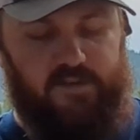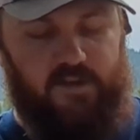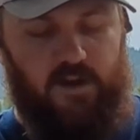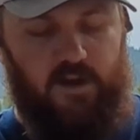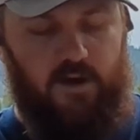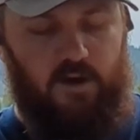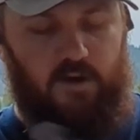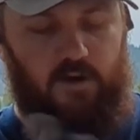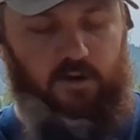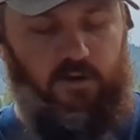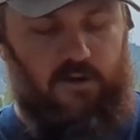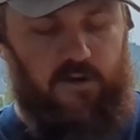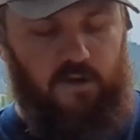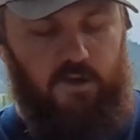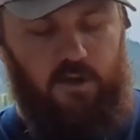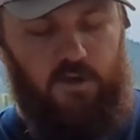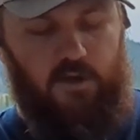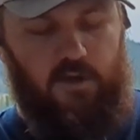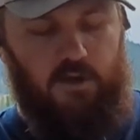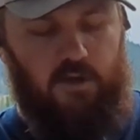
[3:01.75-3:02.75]
iron.
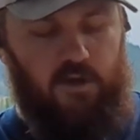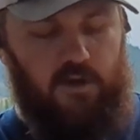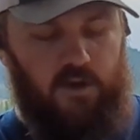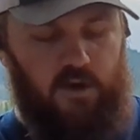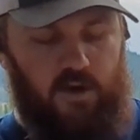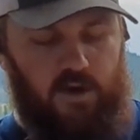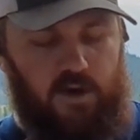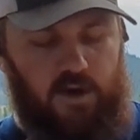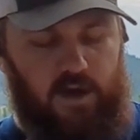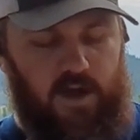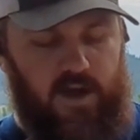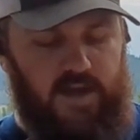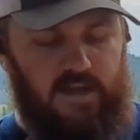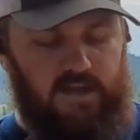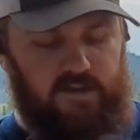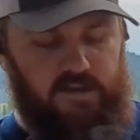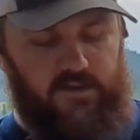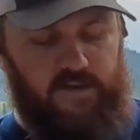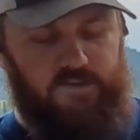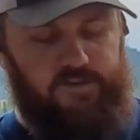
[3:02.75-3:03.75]
I
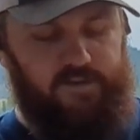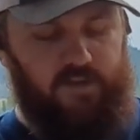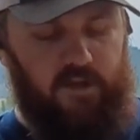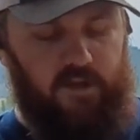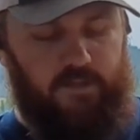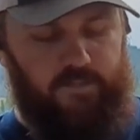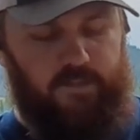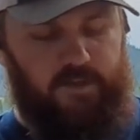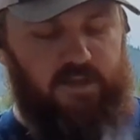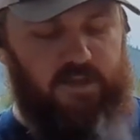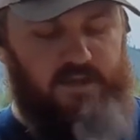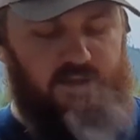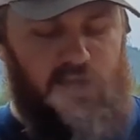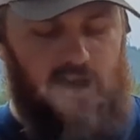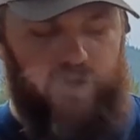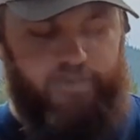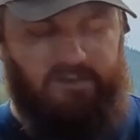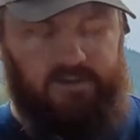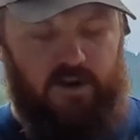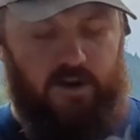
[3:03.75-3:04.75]
heated this all up in the
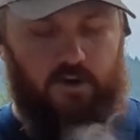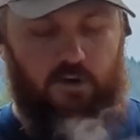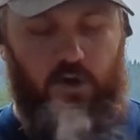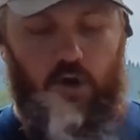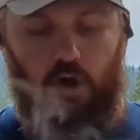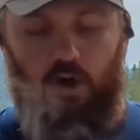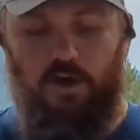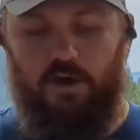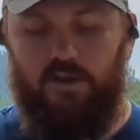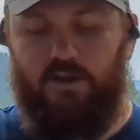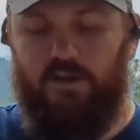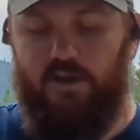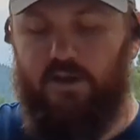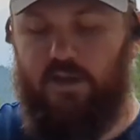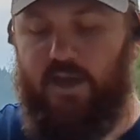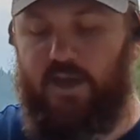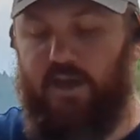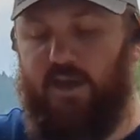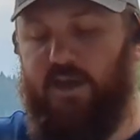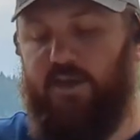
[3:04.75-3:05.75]
cast iron on
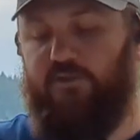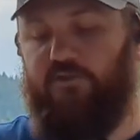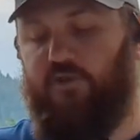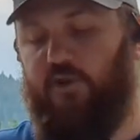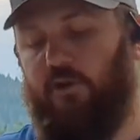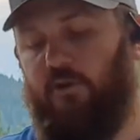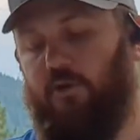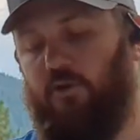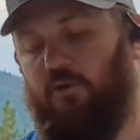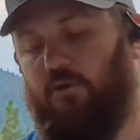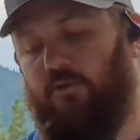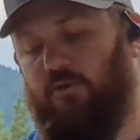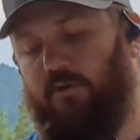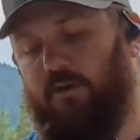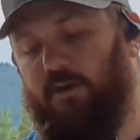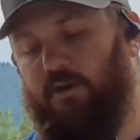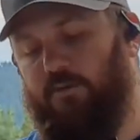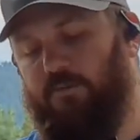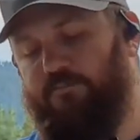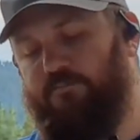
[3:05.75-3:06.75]
a charcoal
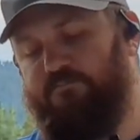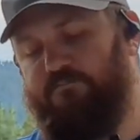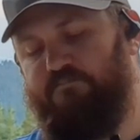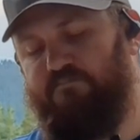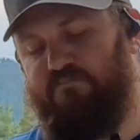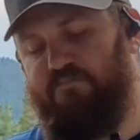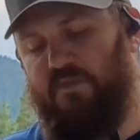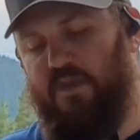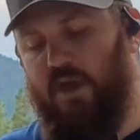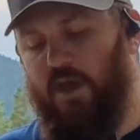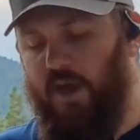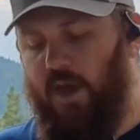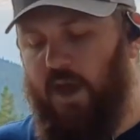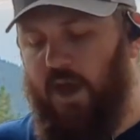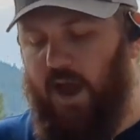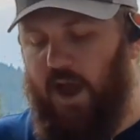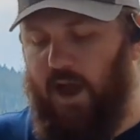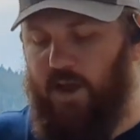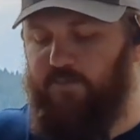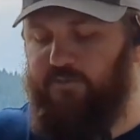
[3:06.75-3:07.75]
grill.
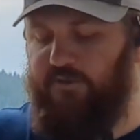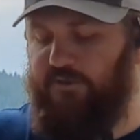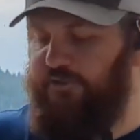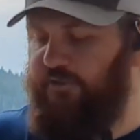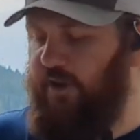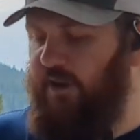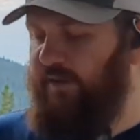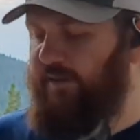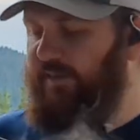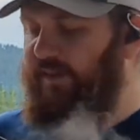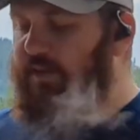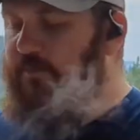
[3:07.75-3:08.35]
I'm just trying to see